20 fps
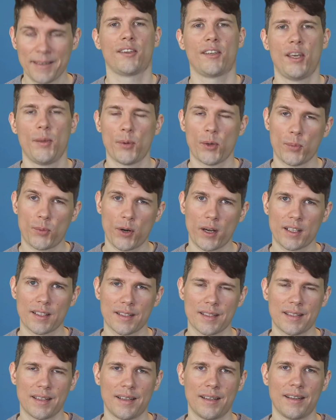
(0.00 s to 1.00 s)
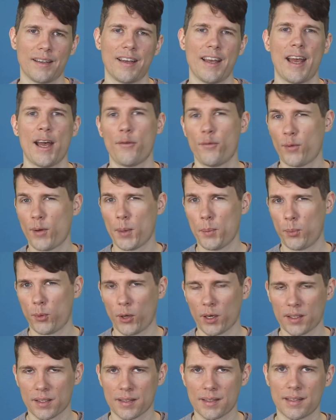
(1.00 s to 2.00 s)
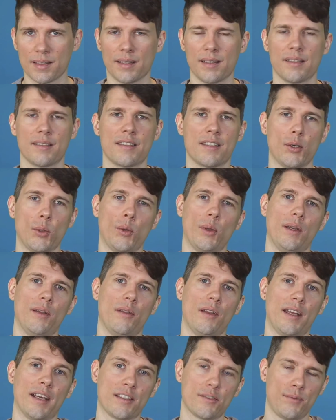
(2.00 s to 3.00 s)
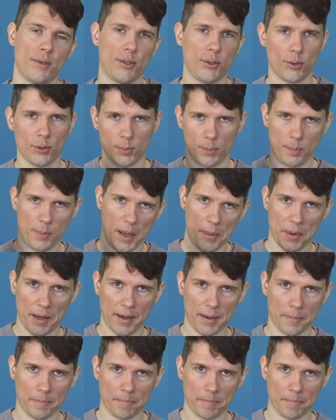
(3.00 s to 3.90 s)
Keep on practicing, have fun practicing. See you in the next video. Bye bye.